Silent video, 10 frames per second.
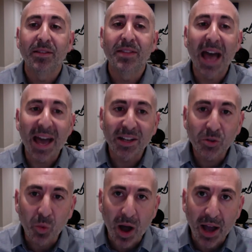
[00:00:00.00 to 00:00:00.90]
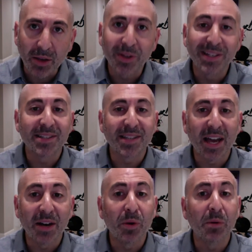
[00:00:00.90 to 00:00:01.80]
That is why we
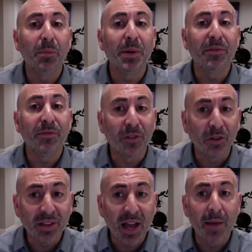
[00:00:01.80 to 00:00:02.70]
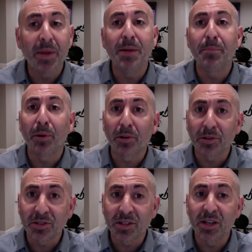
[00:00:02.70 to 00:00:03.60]
decided we will be full-time
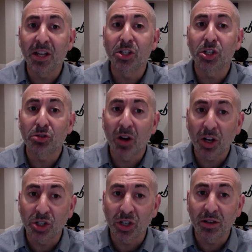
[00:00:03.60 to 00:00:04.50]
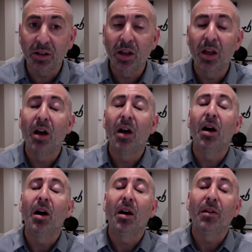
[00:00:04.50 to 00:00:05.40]
in-person instruction
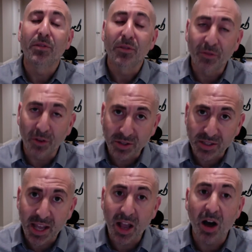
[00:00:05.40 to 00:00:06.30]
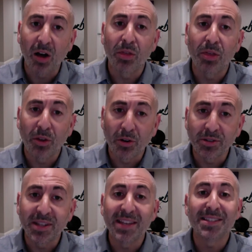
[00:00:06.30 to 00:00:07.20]
first day on
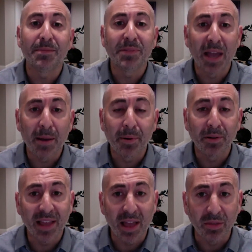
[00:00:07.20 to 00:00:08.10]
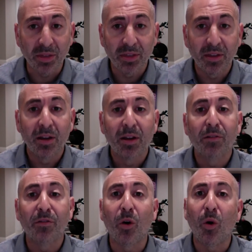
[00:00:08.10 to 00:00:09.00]
Thursday, September 10th
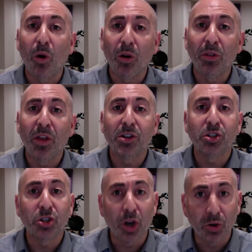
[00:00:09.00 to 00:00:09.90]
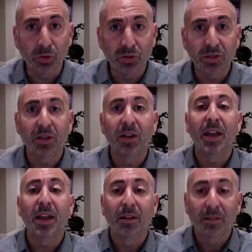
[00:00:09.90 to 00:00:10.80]
for all that chose
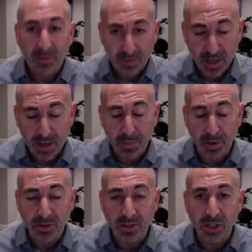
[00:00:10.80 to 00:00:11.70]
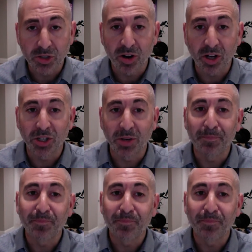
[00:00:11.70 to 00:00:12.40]
in-person instruction.